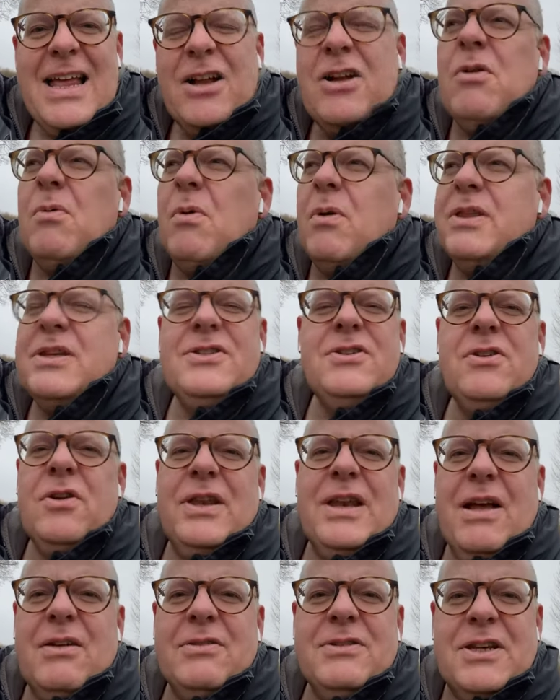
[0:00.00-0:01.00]
Go on, there's
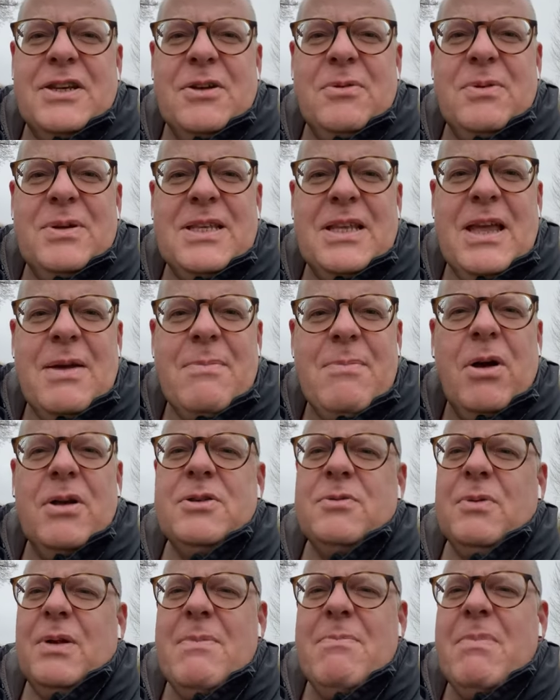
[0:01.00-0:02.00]
nothing else to do, is it? You might
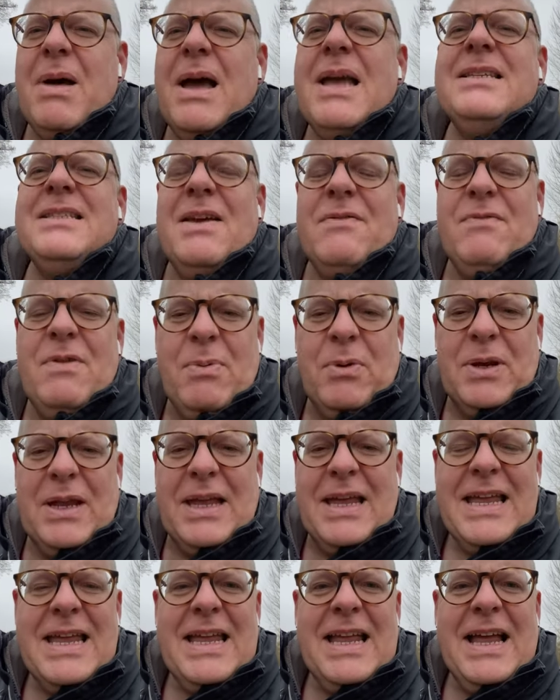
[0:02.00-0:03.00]
as well amaze everybody
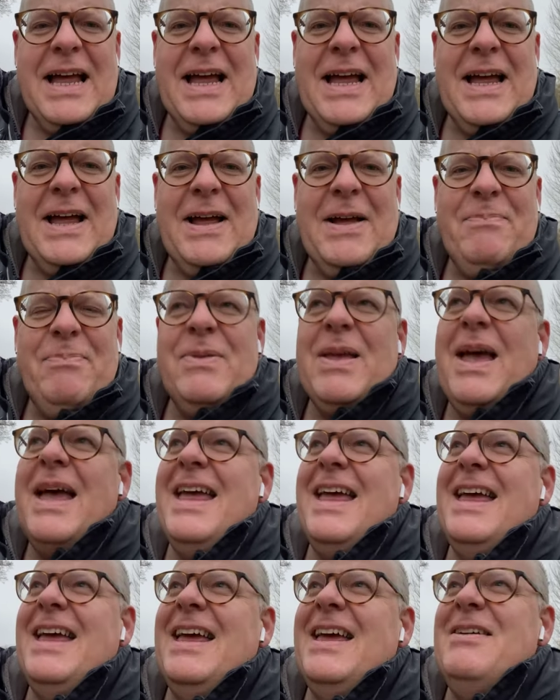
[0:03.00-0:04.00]

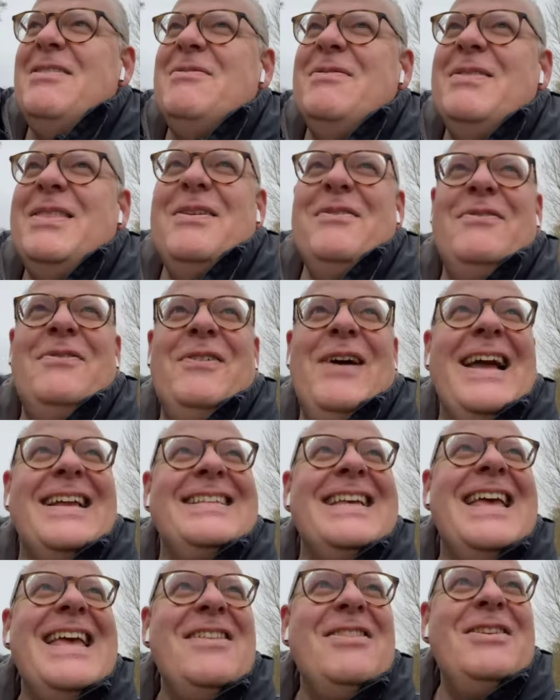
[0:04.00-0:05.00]
with the
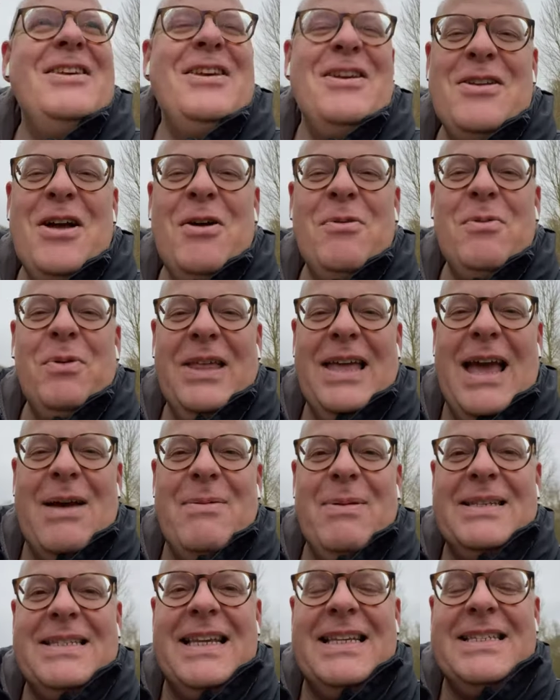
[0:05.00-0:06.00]
fact that you know what the air
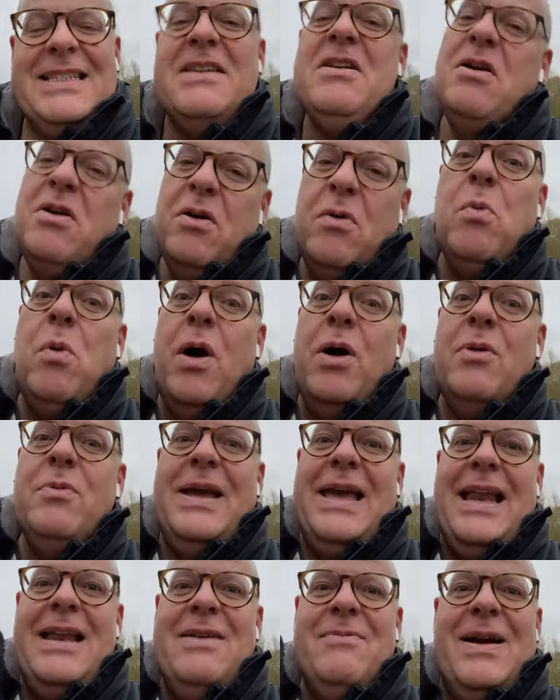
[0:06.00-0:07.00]
mass is and why we're
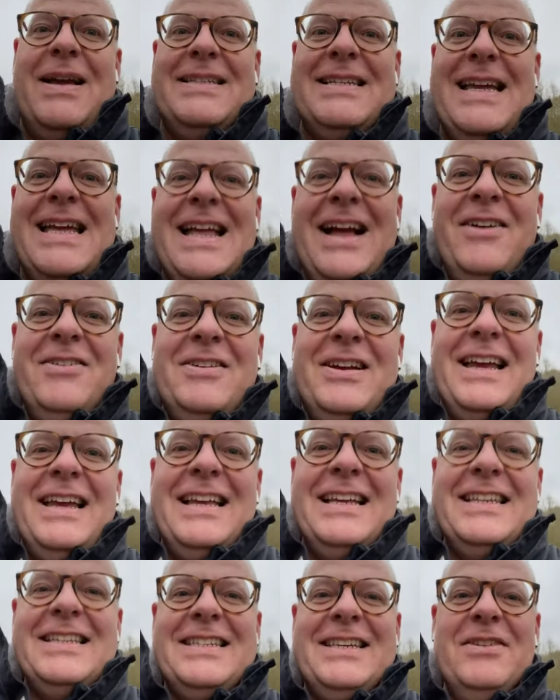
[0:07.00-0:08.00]
getting wet. Okay,
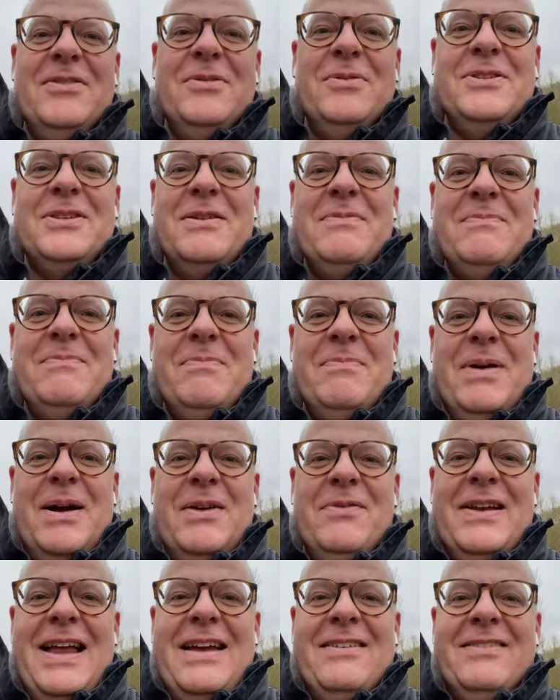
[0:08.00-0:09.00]
see you all soon. Bye for now.